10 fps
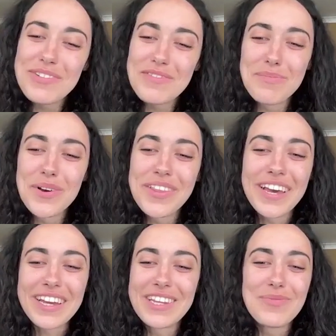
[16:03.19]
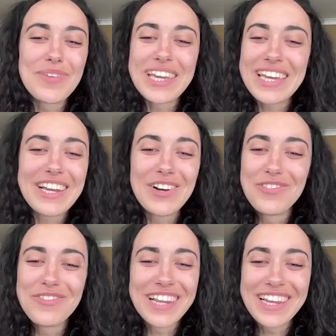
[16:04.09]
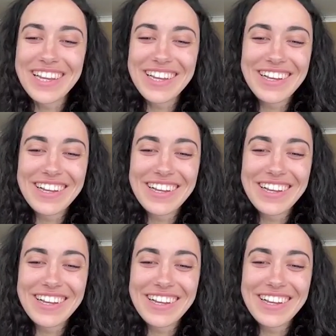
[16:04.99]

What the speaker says: even put that in the beginning of like?